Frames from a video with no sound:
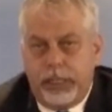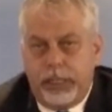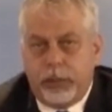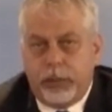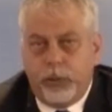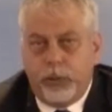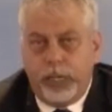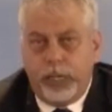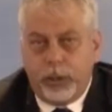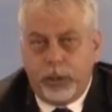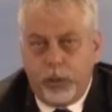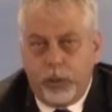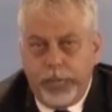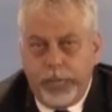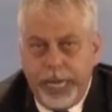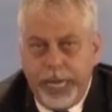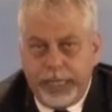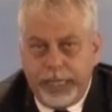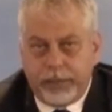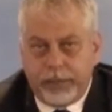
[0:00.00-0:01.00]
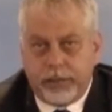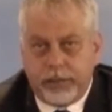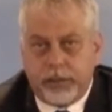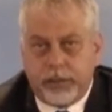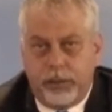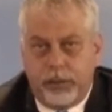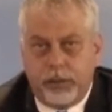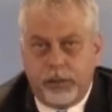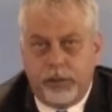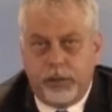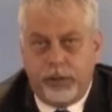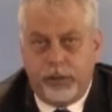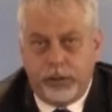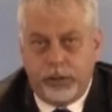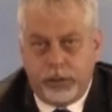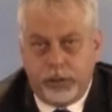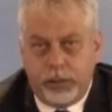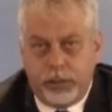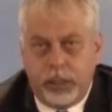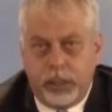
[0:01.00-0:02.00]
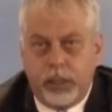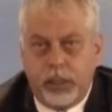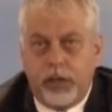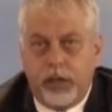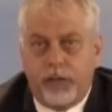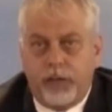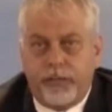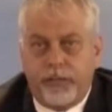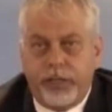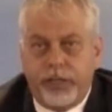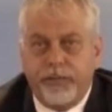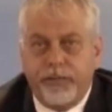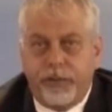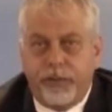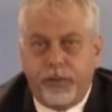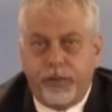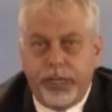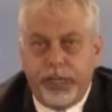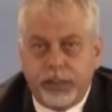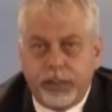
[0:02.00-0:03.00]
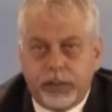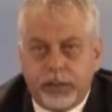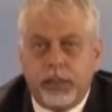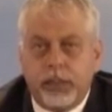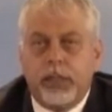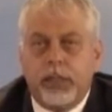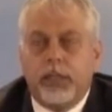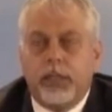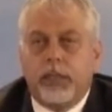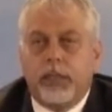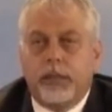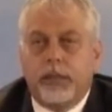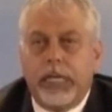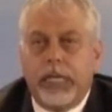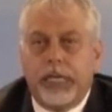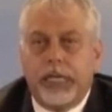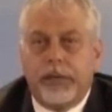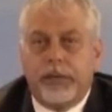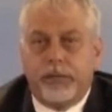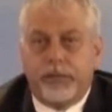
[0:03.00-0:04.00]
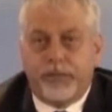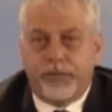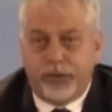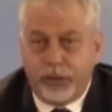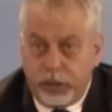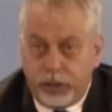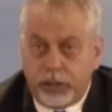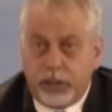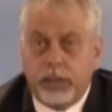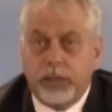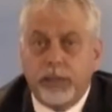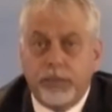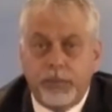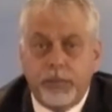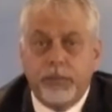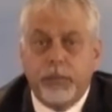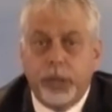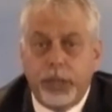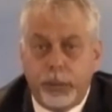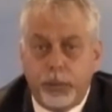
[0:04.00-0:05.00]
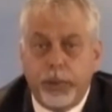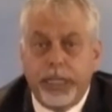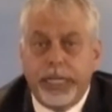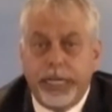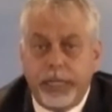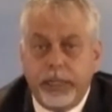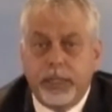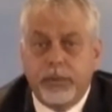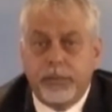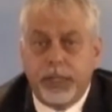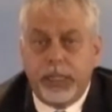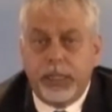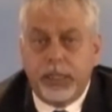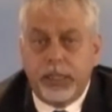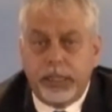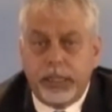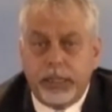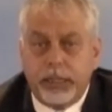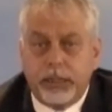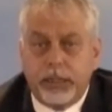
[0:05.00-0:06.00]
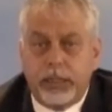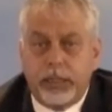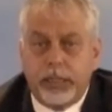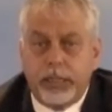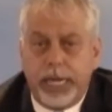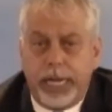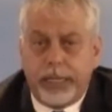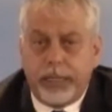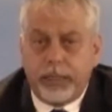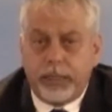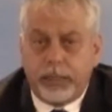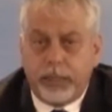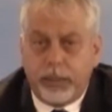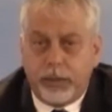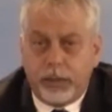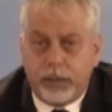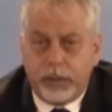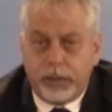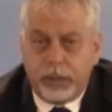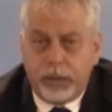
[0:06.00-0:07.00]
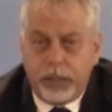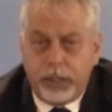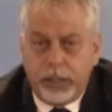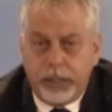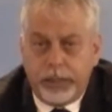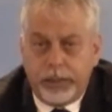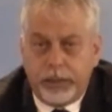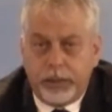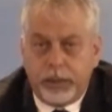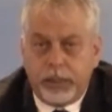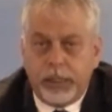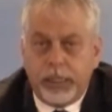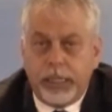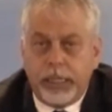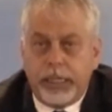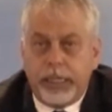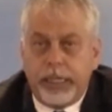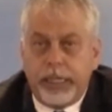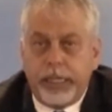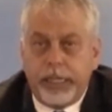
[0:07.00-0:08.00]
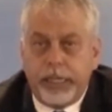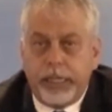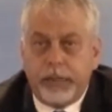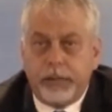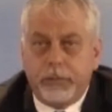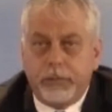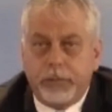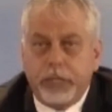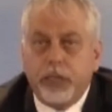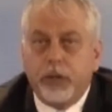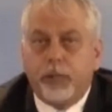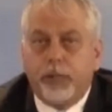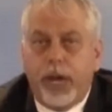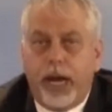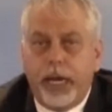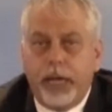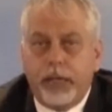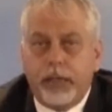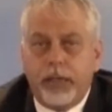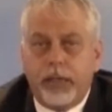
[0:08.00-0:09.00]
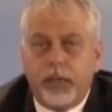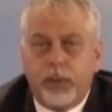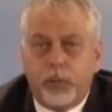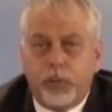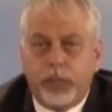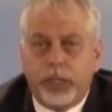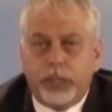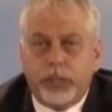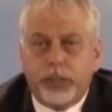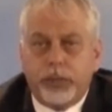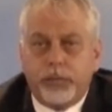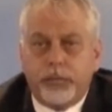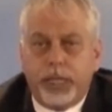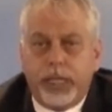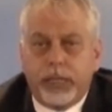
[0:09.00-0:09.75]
It will create circles of influence uh, first in the, within the Middle East and then in the uh, nearby region.